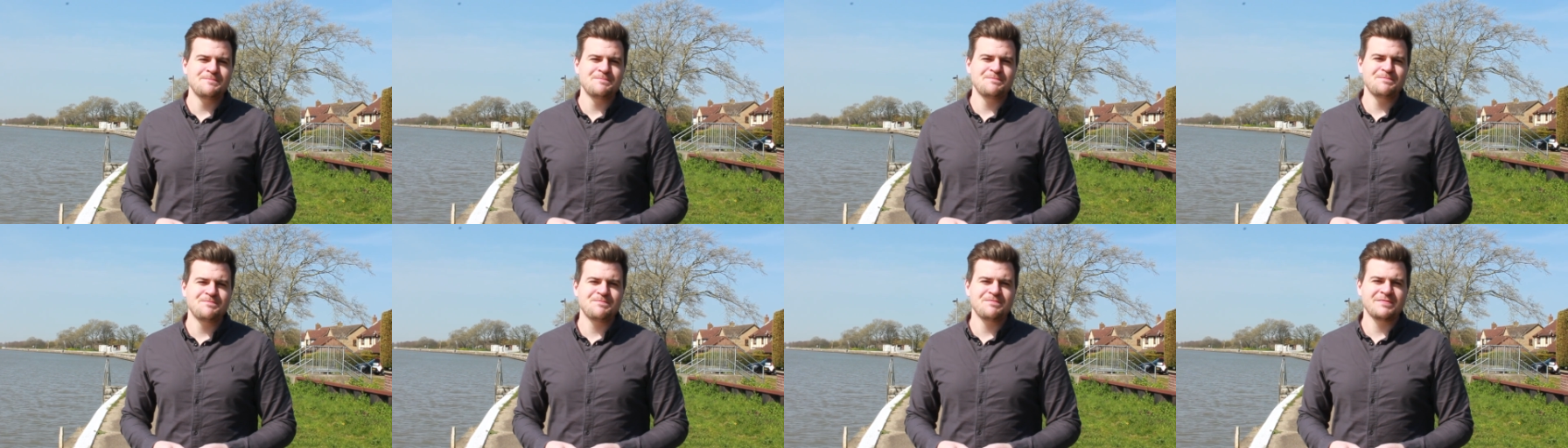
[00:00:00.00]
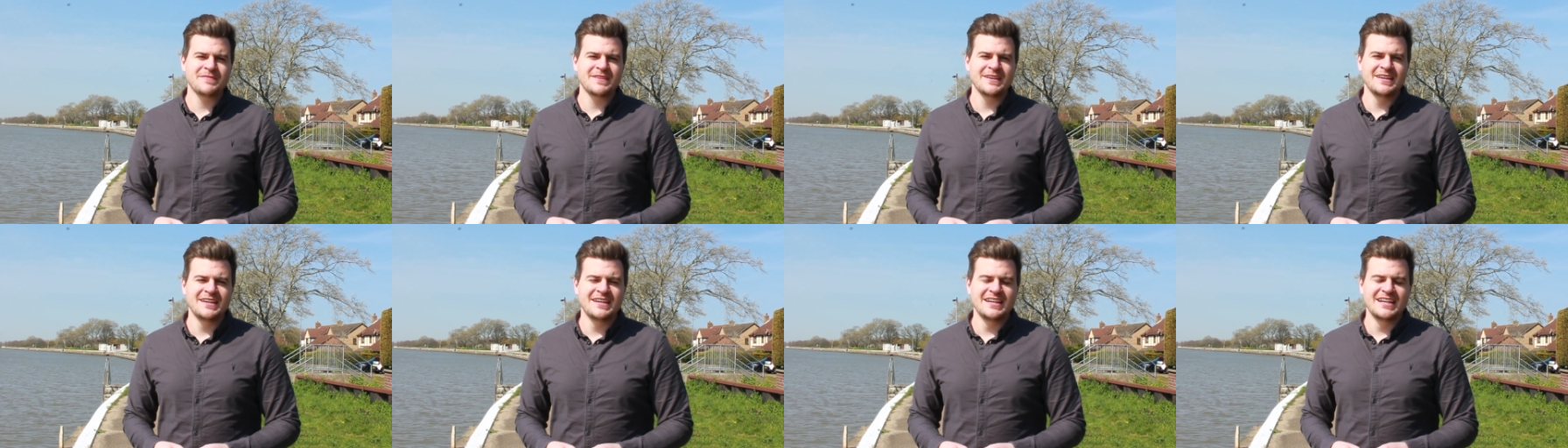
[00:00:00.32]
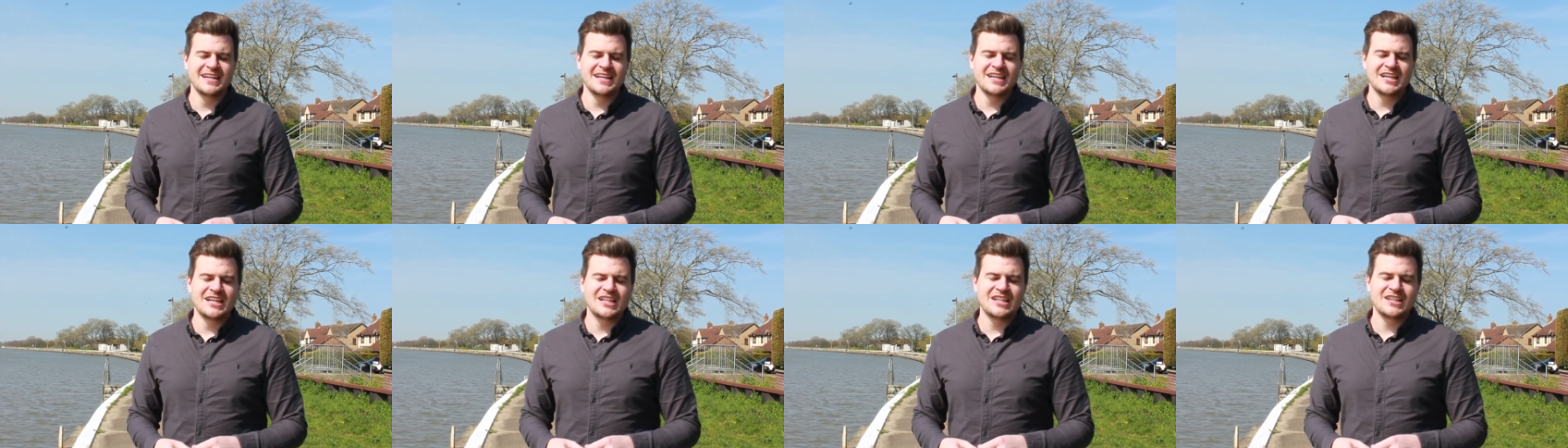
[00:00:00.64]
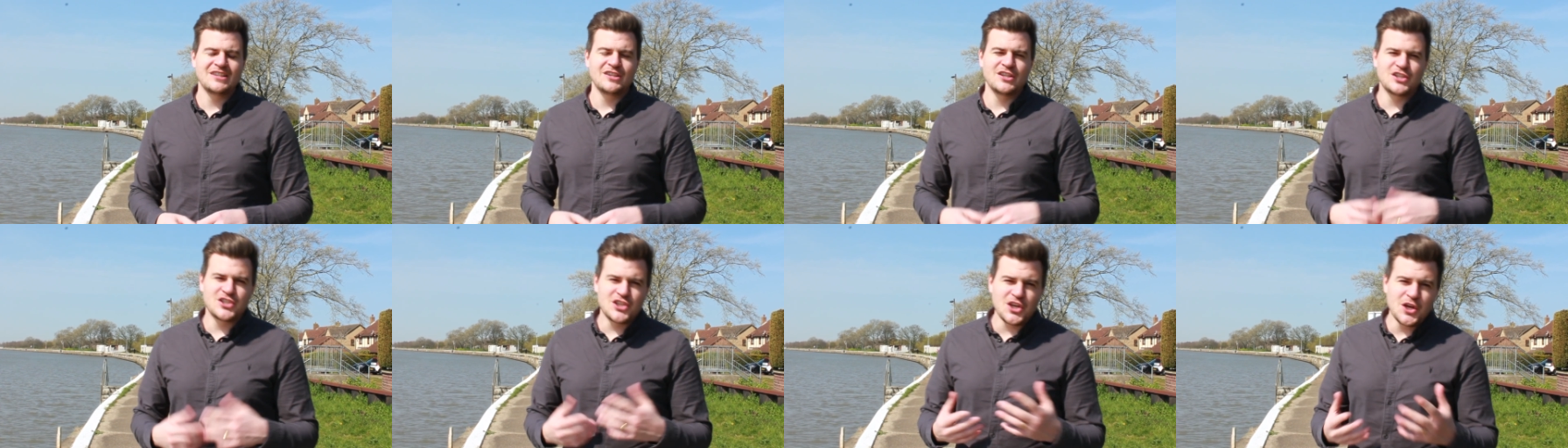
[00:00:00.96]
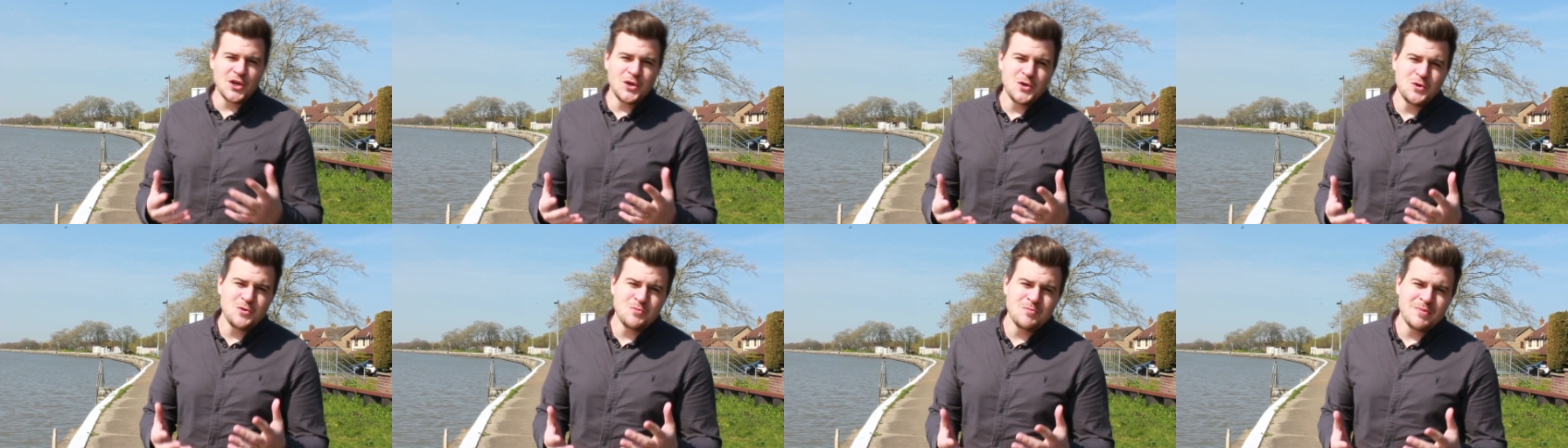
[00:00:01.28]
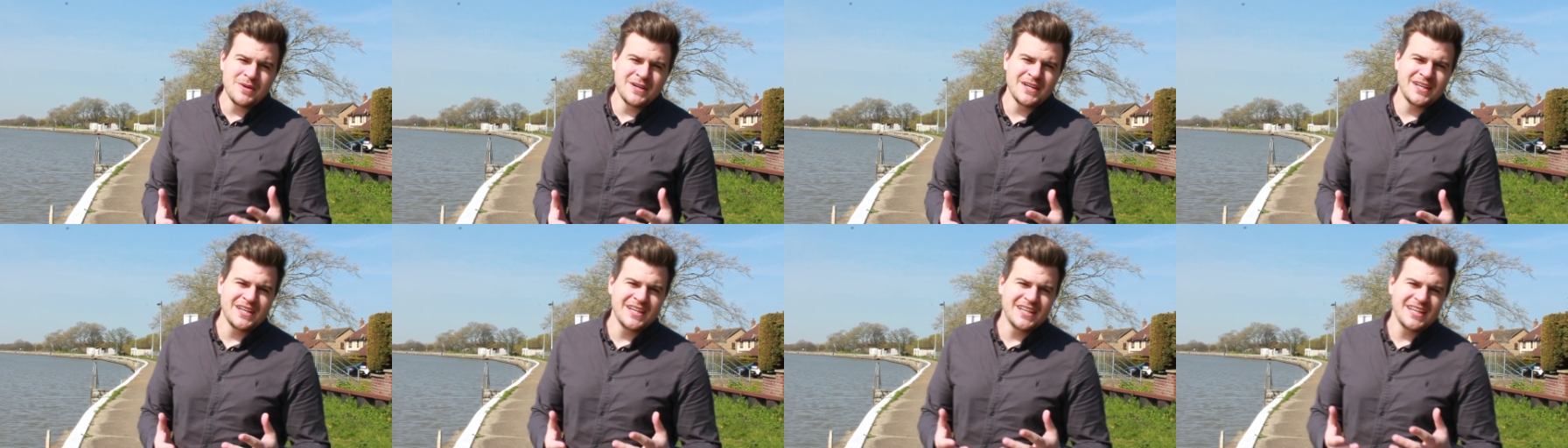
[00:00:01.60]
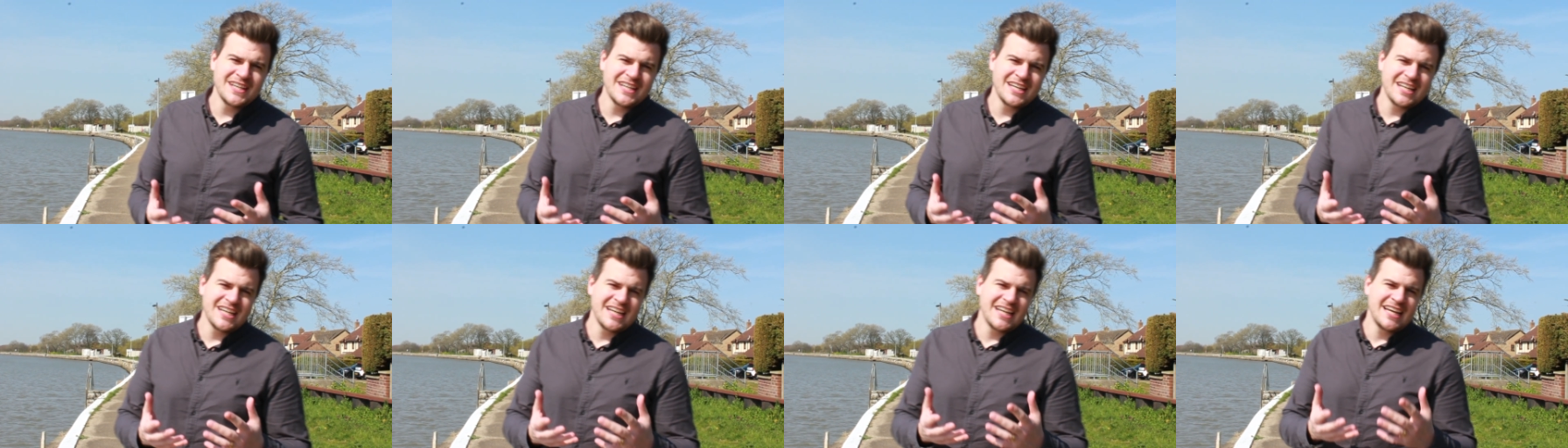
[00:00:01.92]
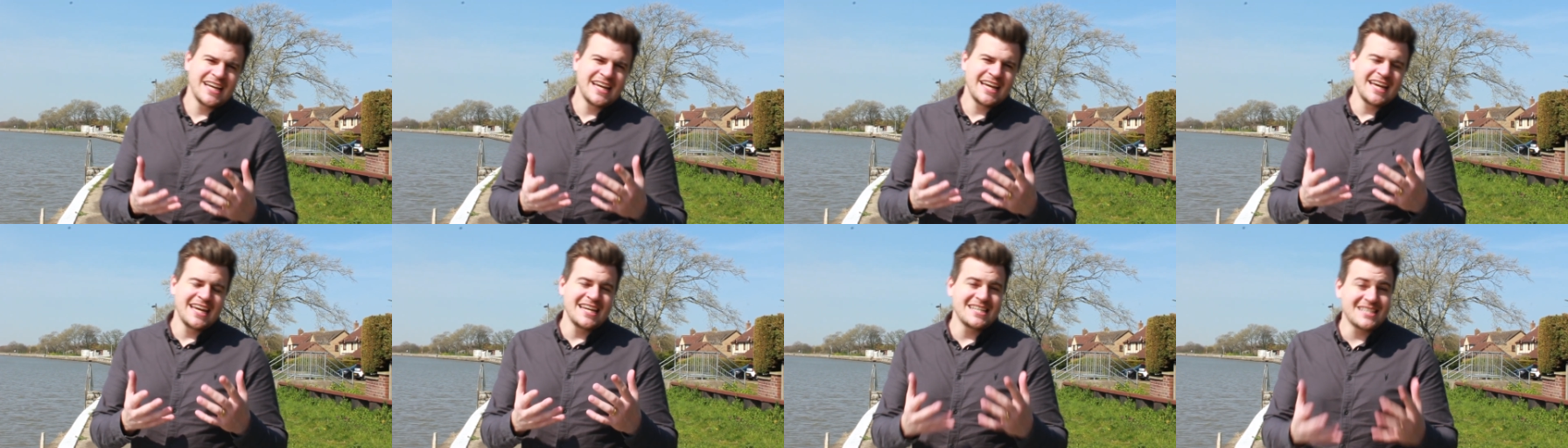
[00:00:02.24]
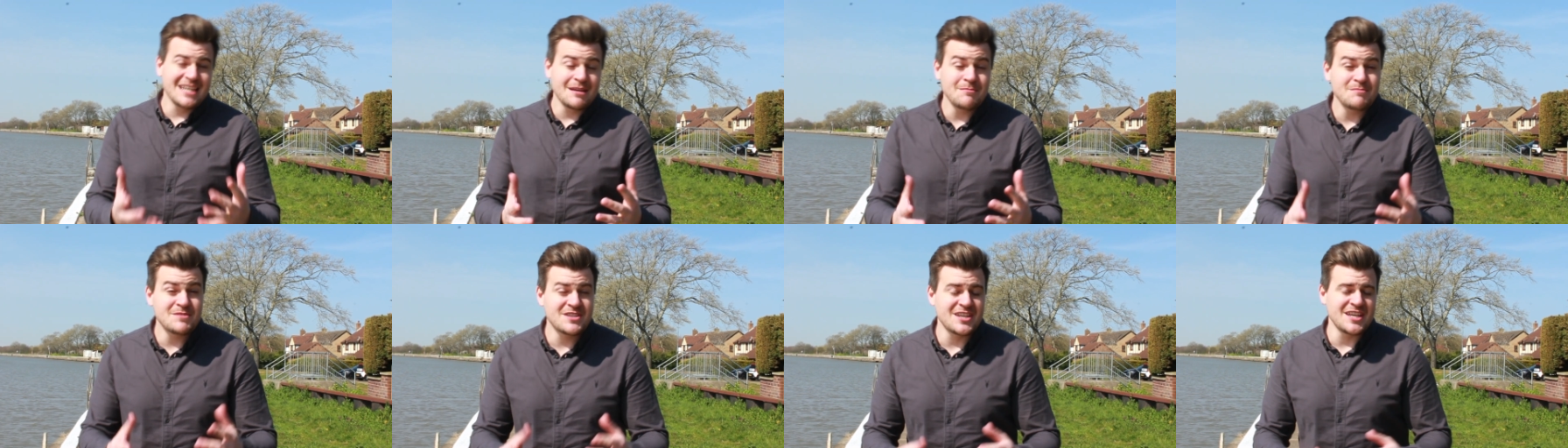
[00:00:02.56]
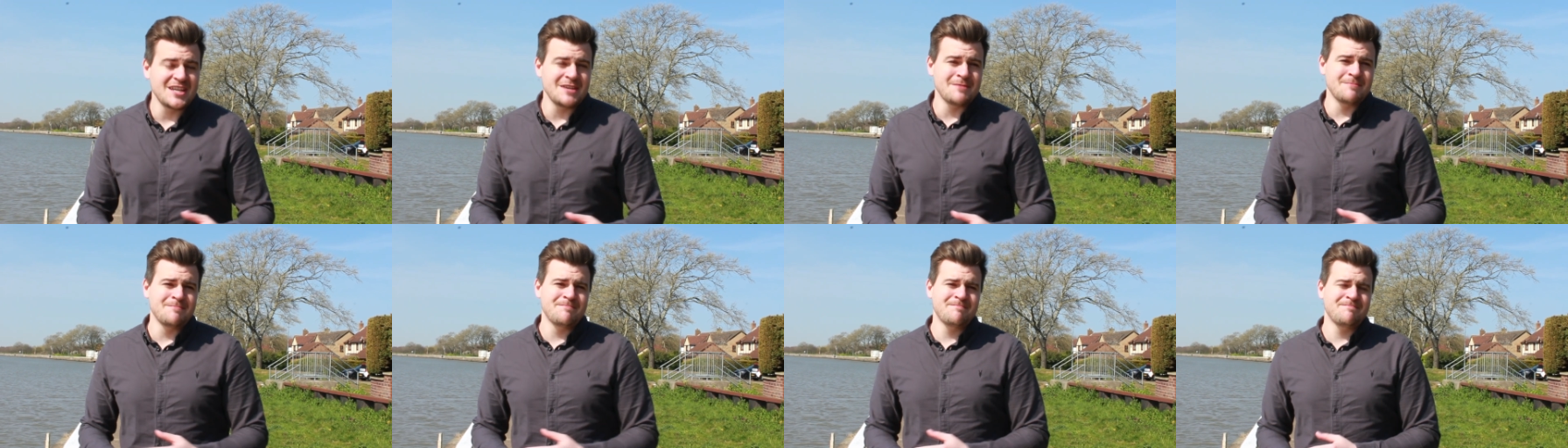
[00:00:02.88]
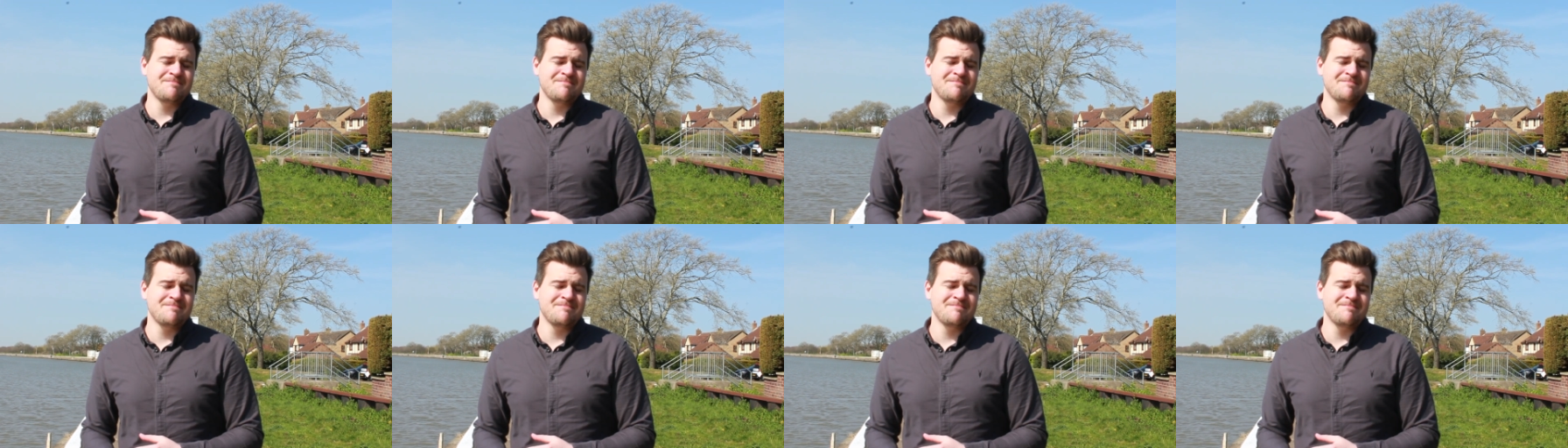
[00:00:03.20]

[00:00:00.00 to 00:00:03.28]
The tomb is empty.